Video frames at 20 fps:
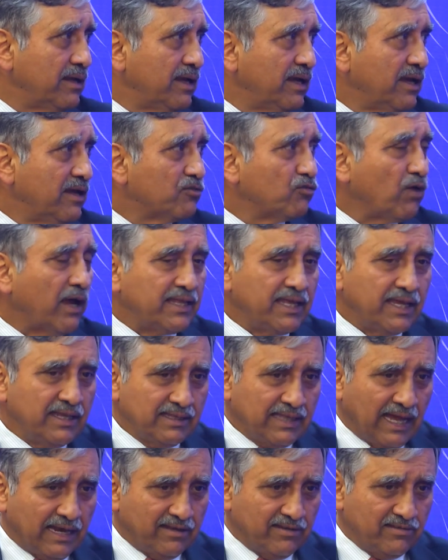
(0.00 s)
So I think
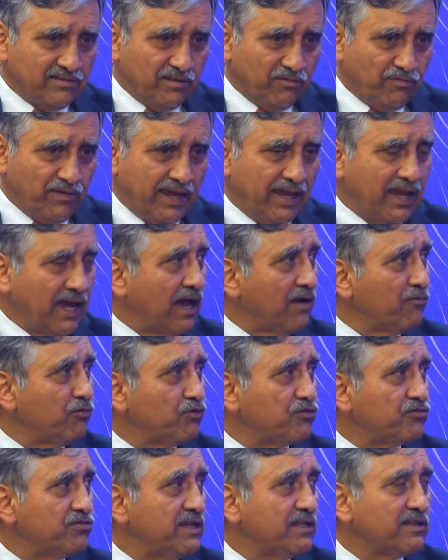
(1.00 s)
that is the way I would
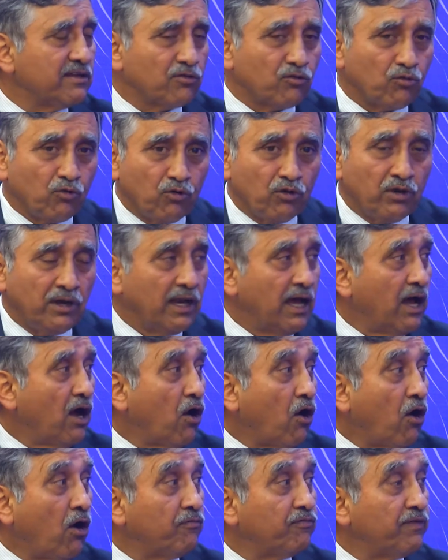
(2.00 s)
see the role
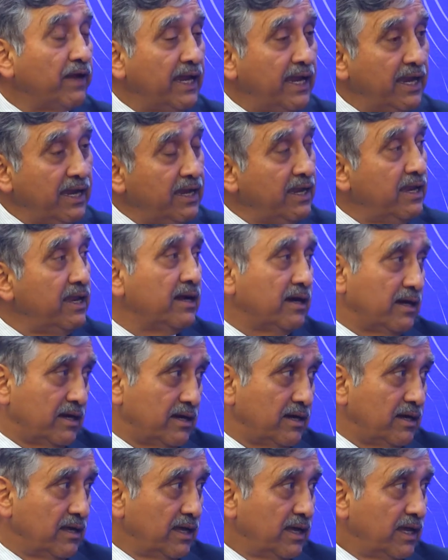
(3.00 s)
of India
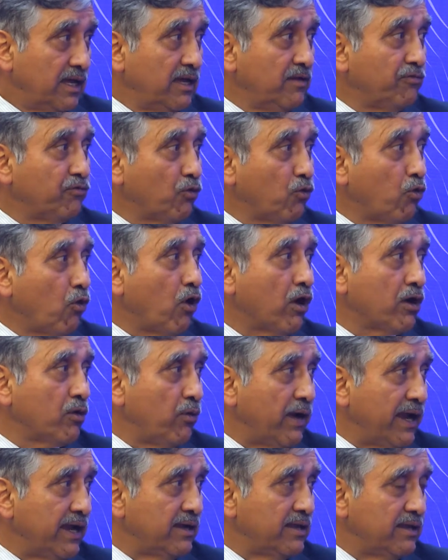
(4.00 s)
if Quad
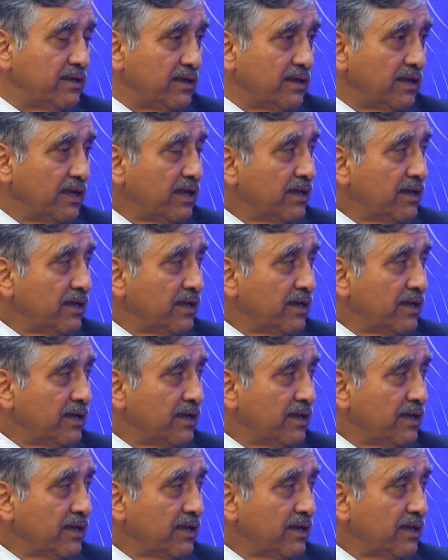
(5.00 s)
went in.